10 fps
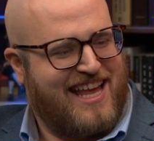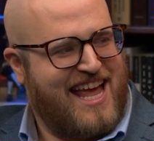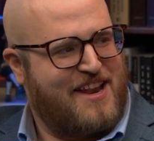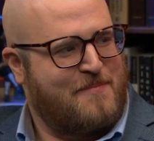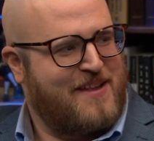He
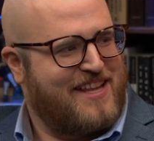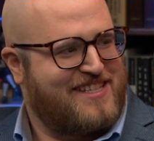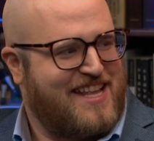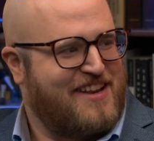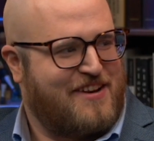had to have been a
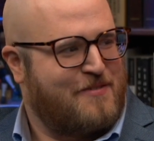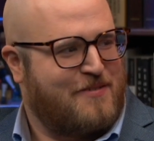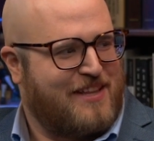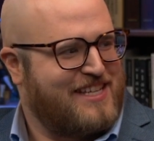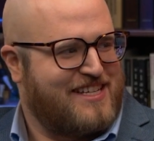senator
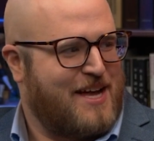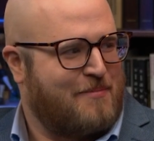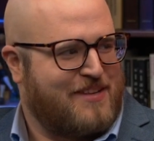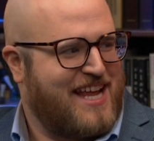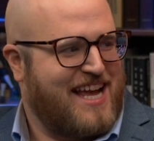for at least a
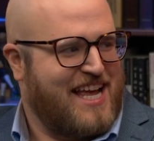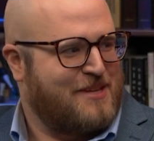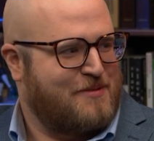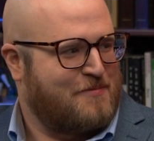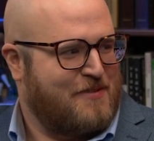couple
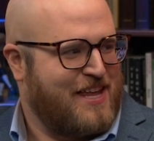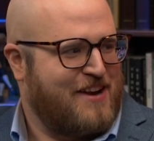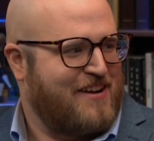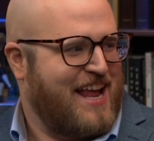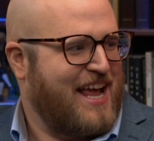decades before the
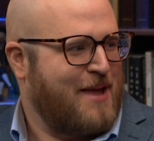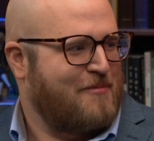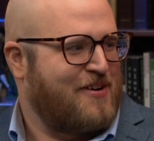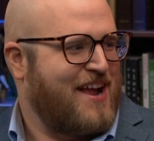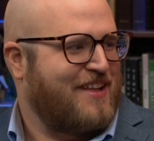internet
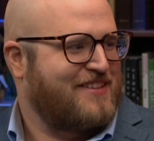came around.